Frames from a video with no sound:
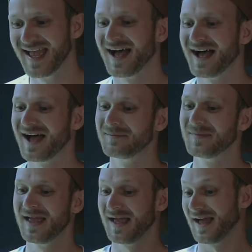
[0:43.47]
Um,
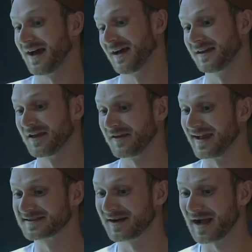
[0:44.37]
another
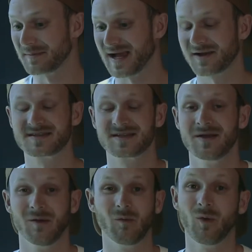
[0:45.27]
answer I got back is,
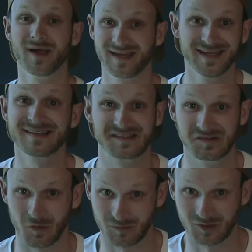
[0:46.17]
what is
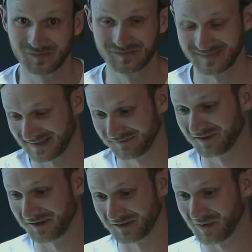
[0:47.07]
normal?
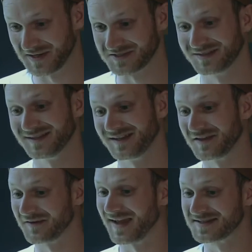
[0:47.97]
Very good question.
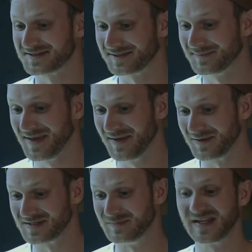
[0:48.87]
Another answer
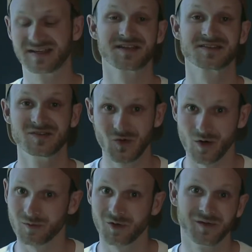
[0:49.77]
was, because
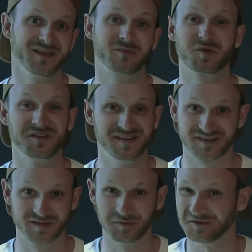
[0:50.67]
normal is
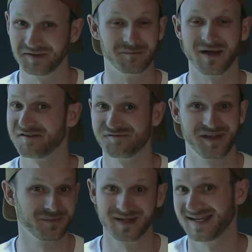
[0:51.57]
predictable and my
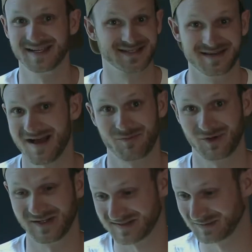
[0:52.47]
family is not
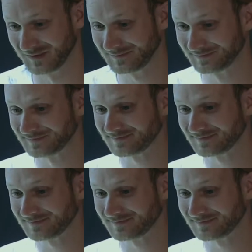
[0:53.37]
predictable.